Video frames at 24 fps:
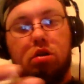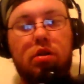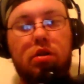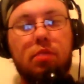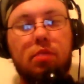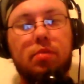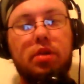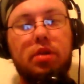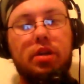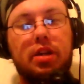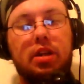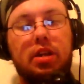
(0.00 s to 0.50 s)
I'm
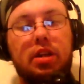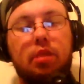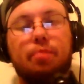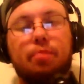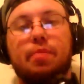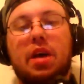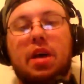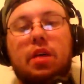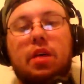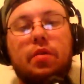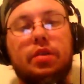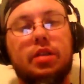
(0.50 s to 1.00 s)
going to take the
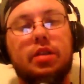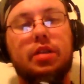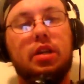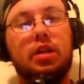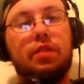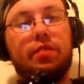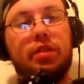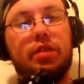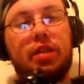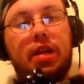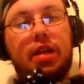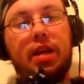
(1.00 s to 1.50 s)
batteries out
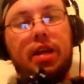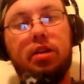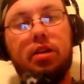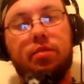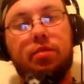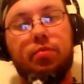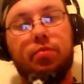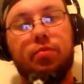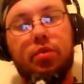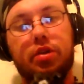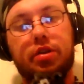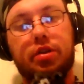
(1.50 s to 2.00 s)
of his head
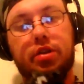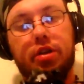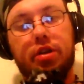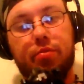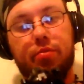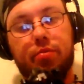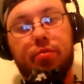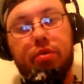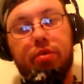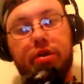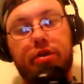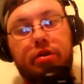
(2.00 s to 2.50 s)
pretty
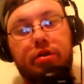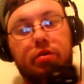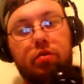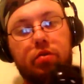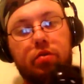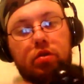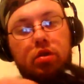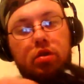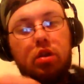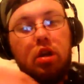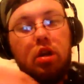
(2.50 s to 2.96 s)
here pretty soon.